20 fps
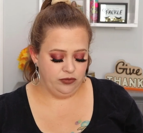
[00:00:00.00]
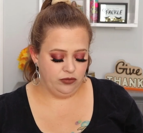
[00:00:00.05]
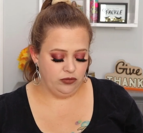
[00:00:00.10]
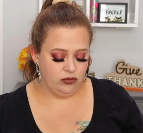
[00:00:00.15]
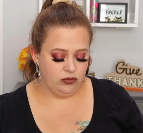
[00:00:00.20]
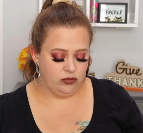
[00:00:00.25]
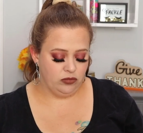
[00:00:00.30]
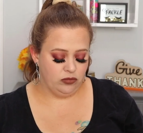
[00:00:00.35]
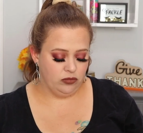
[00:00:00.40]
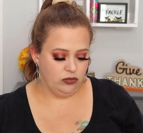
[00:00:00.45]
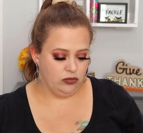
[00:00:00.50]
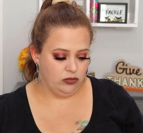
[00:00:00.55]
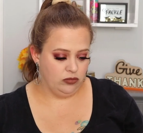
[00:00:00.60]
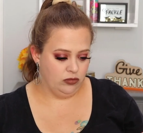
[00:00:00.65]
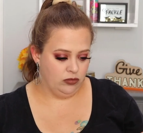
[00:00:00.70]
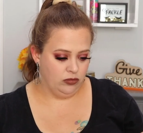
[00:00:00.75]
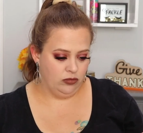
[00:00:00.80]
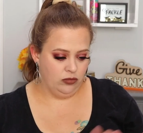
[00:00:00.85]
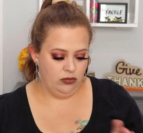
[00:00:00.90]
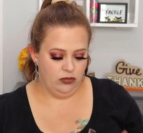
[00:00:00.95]

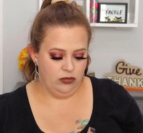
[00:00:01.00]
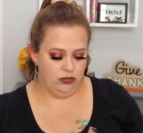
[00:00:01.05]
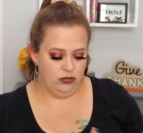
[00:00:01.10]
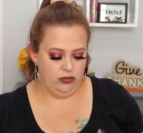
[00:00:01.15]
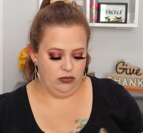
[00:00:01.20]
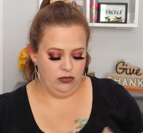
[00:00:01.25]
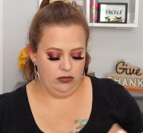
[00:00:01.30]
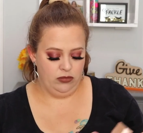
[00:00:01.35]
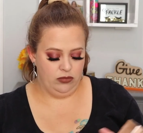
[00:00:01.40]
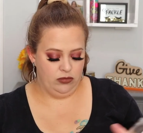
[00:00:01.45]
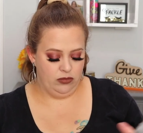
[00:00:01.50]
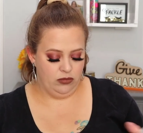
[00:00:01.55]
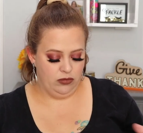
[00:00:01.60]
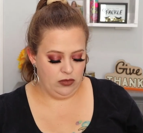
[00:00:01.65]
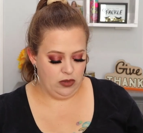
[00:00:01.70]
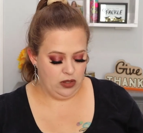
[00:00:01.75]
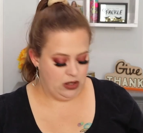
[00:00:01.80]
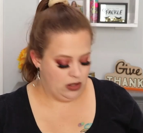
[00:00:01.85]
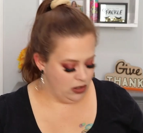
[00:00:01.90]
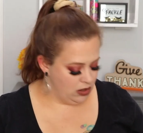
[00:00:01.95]

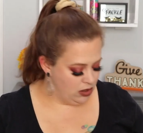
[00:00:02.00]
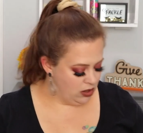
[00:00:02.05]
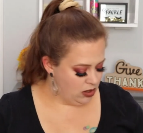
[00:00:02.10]
Nobody speaks.